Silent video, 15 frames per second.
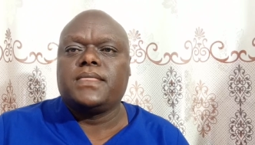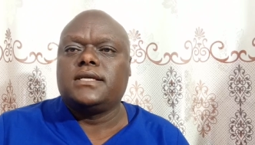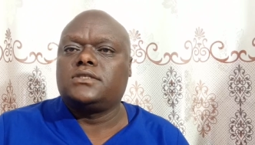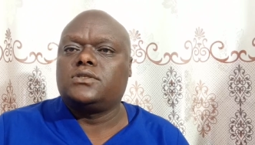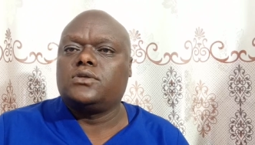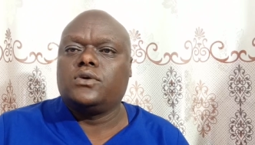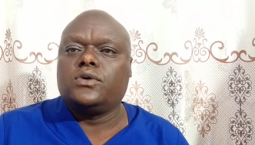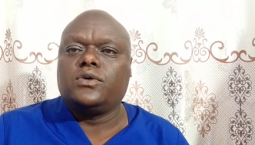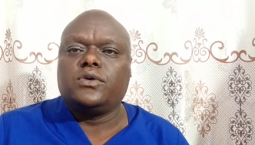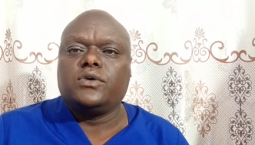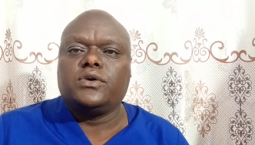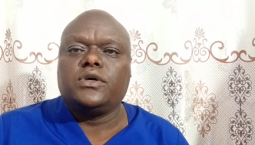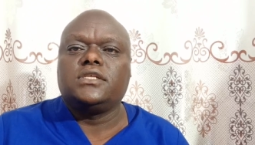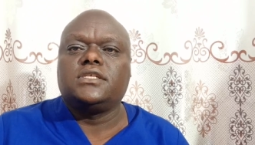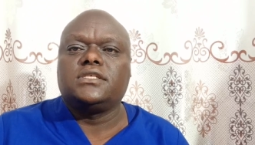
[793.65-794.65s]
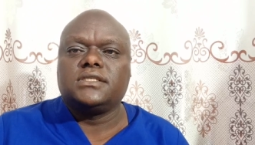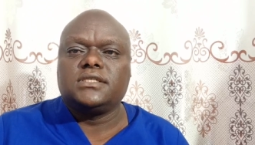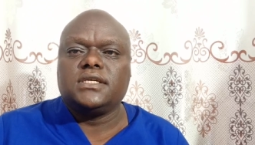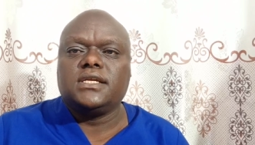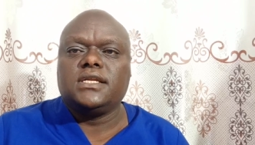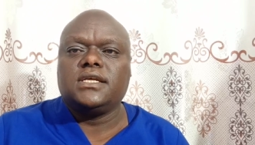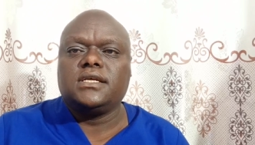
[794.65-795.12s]
So it is
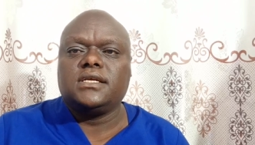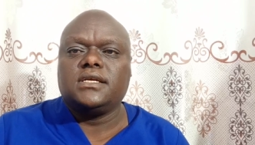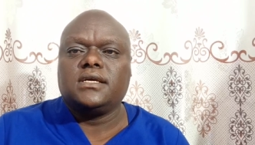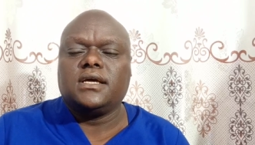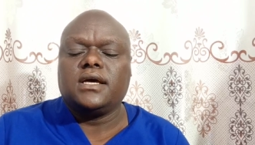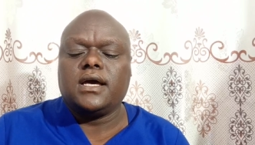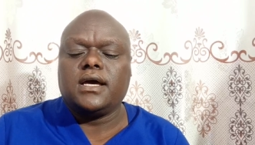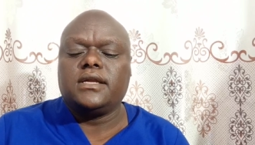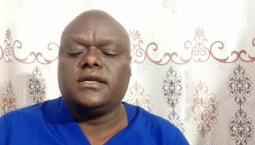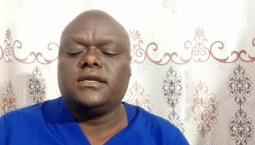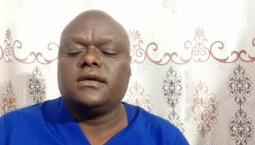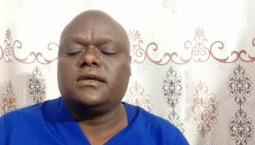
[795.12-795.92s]
really, uh,